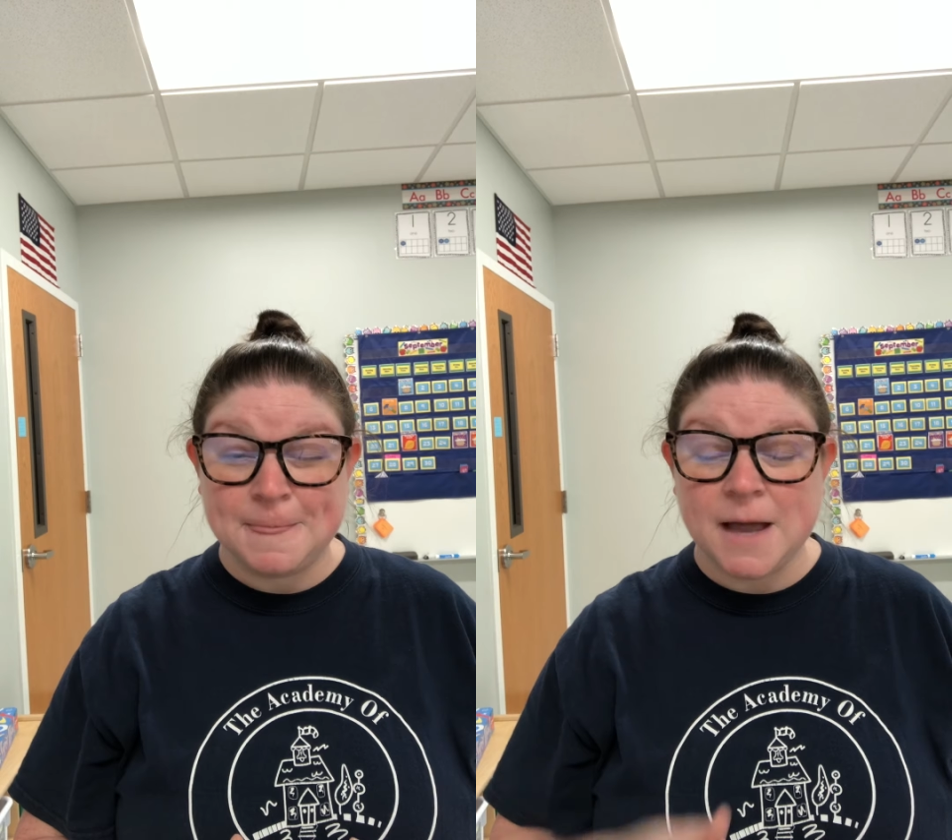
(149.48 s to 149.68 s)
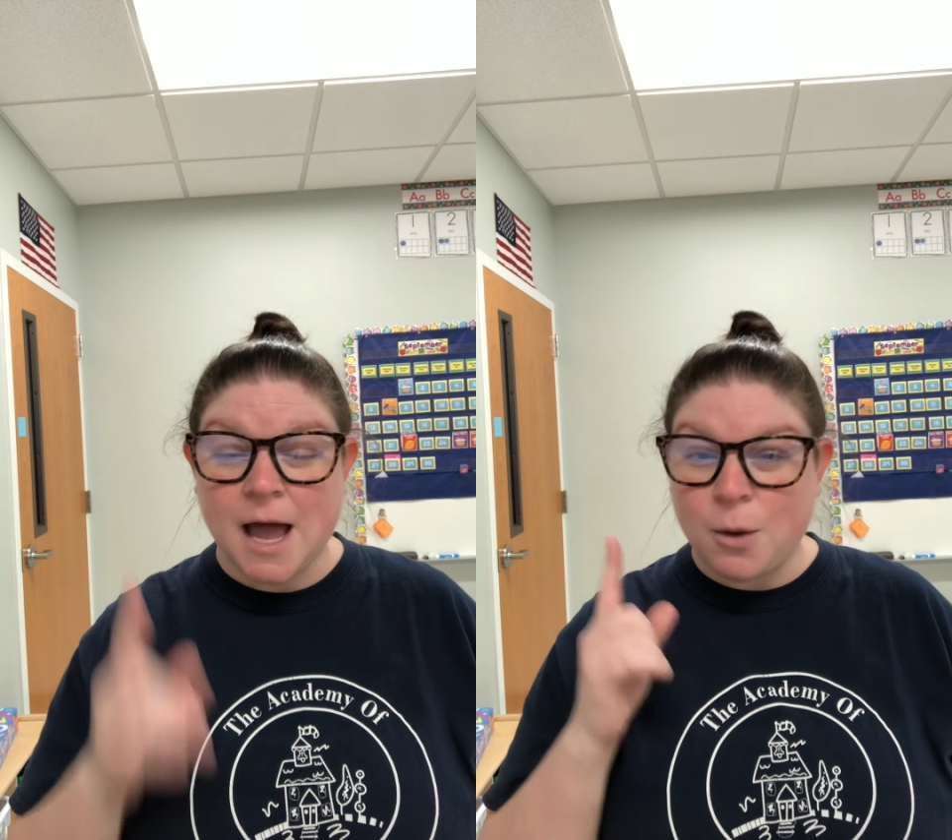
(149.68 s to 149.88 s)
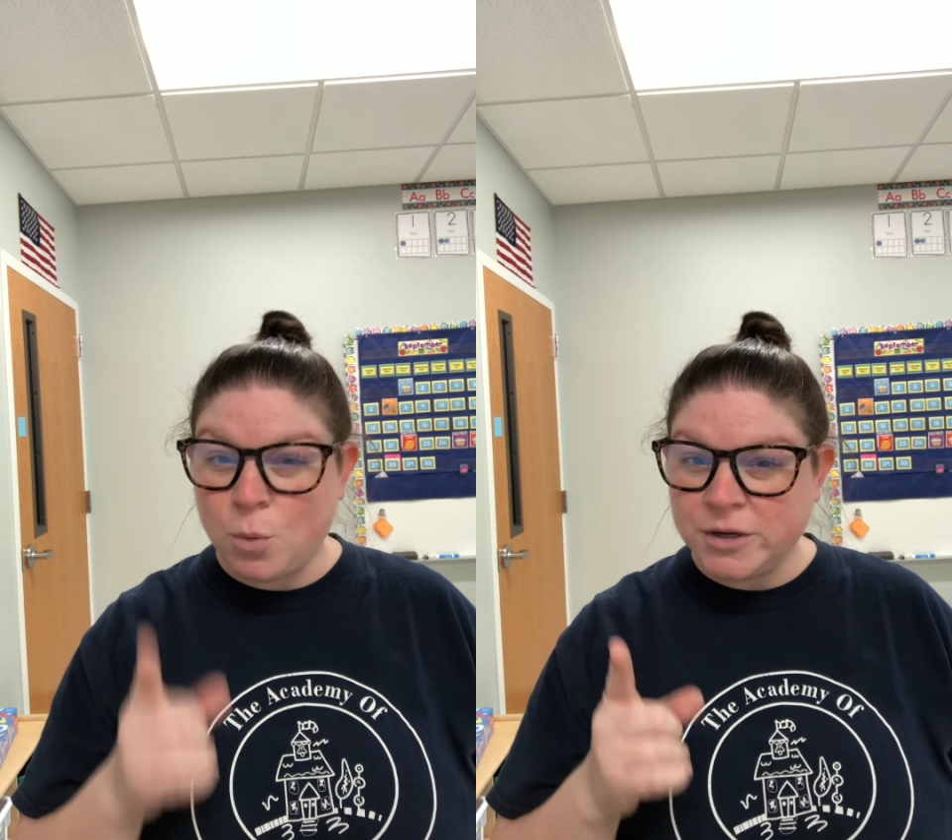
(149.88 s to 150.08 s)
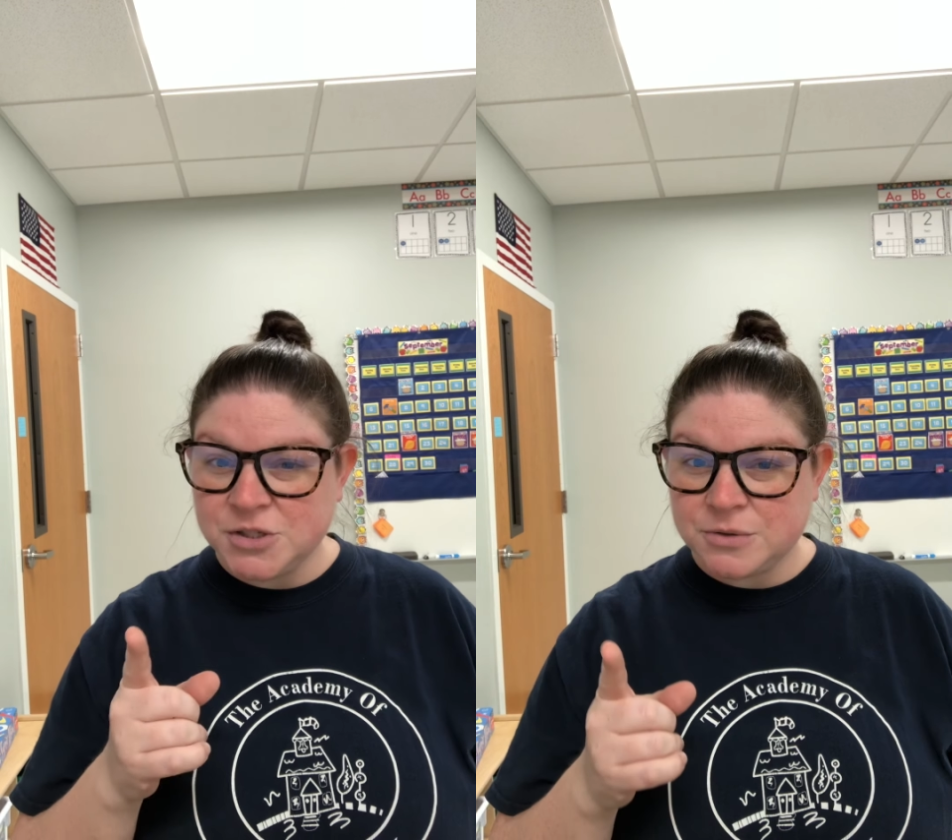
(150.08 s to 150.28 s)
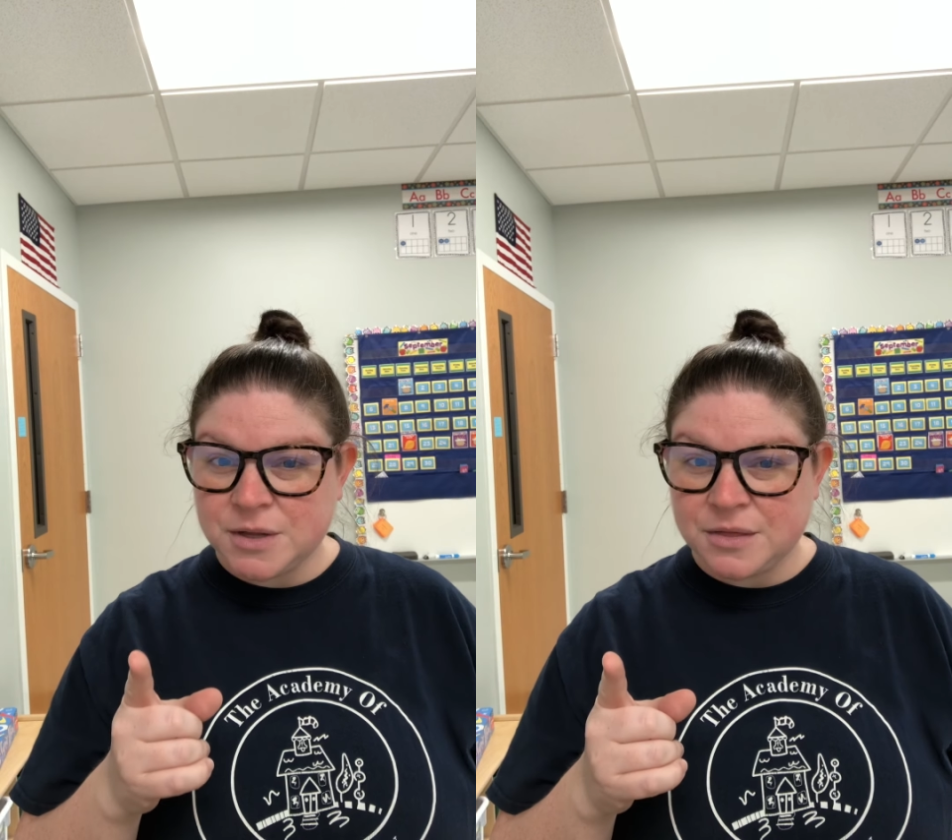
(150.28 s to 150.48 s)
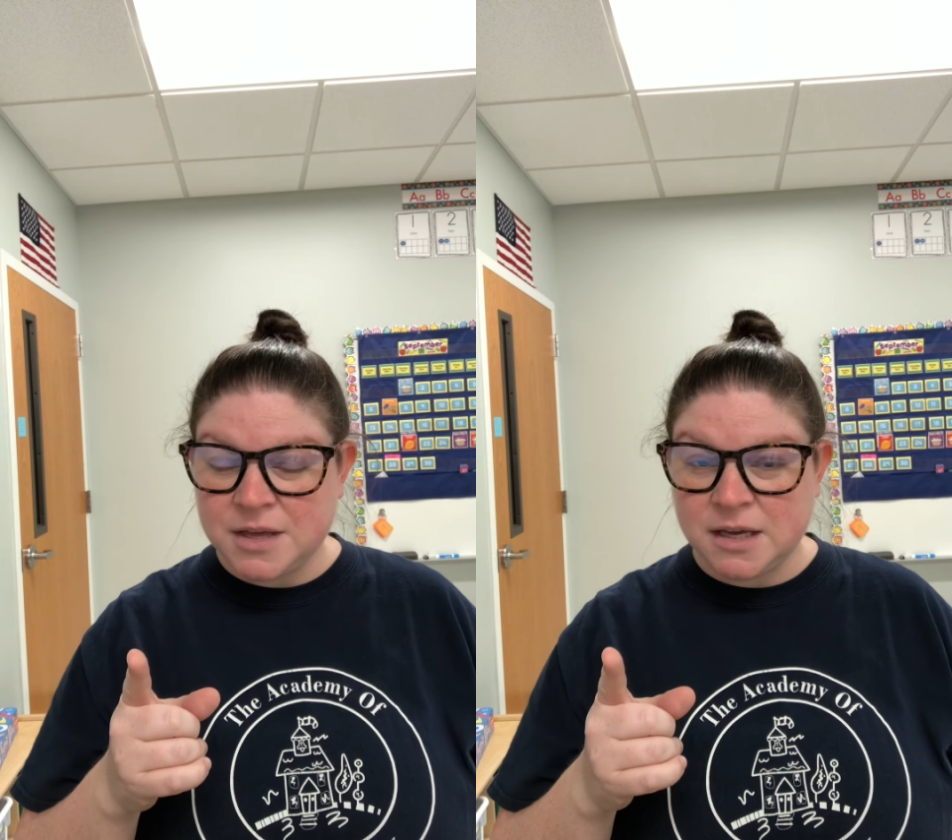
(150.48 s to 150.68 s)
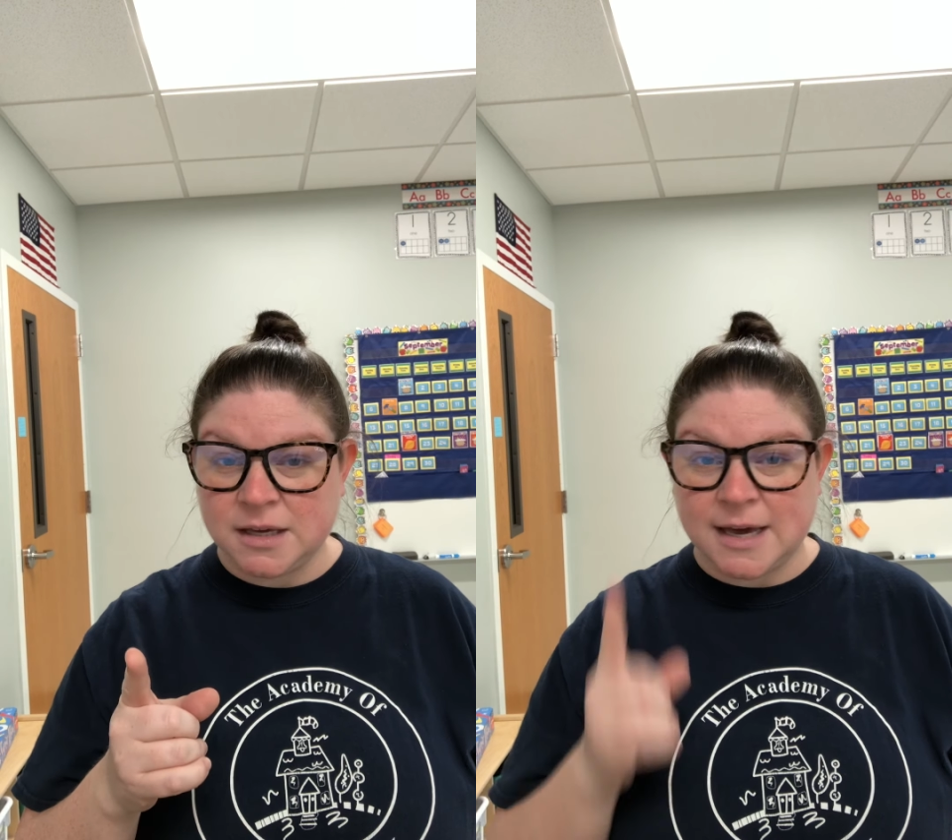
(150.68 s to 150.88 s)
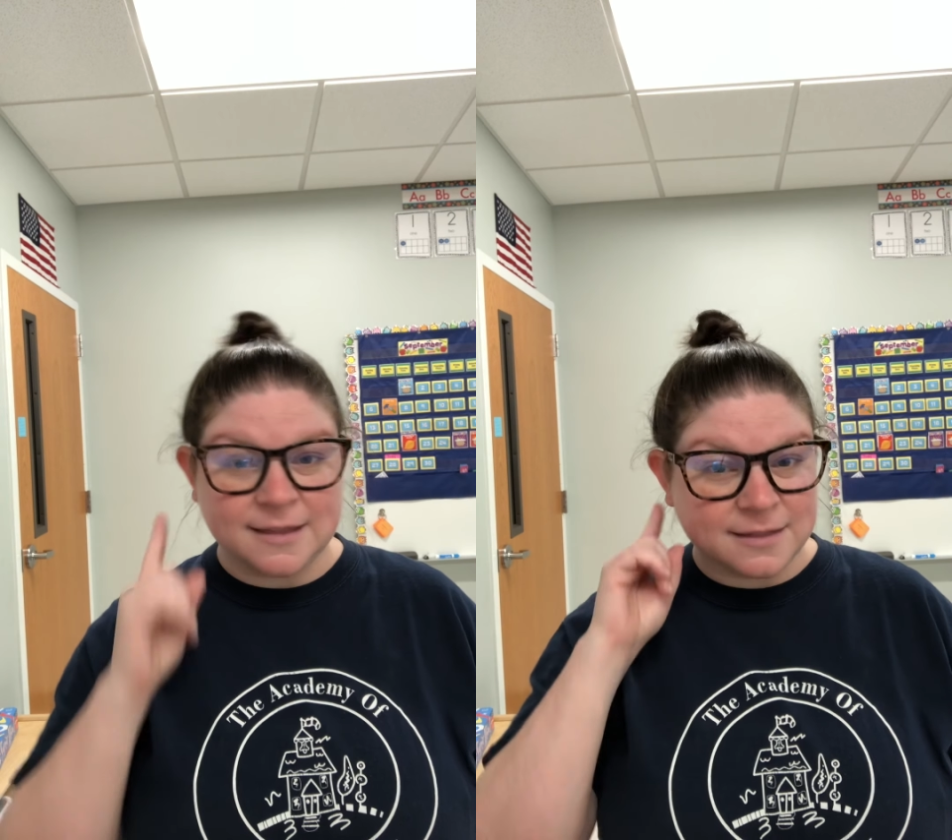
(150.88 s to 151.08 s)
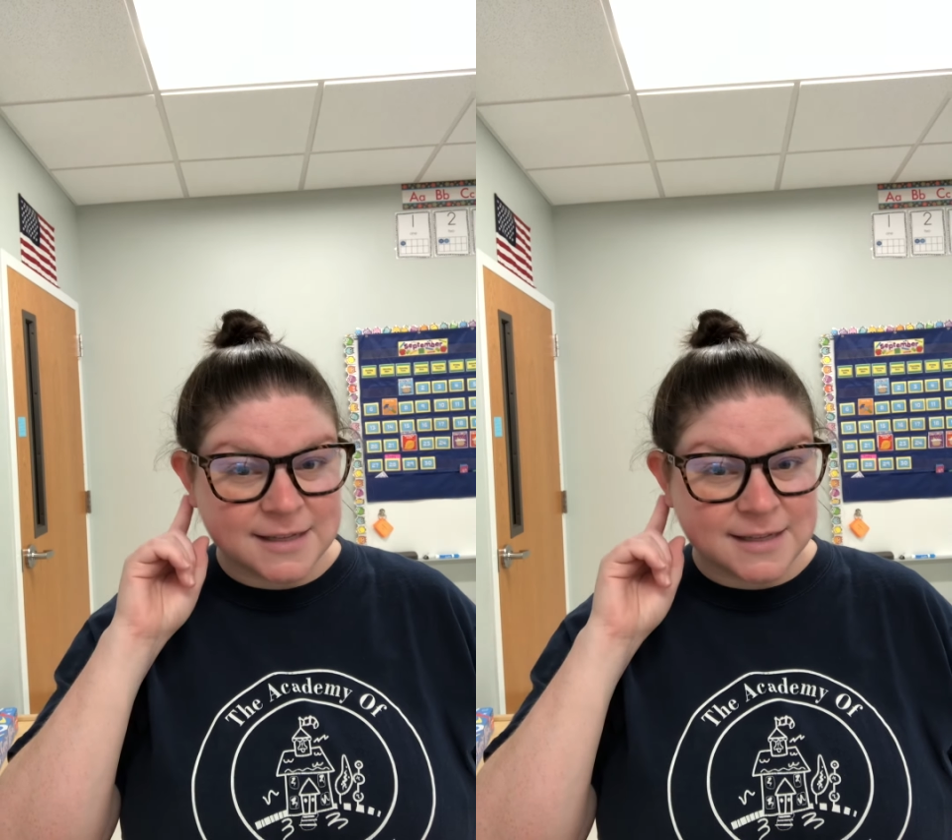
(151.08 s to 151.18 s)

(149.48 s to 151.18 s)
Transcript: I want you to think and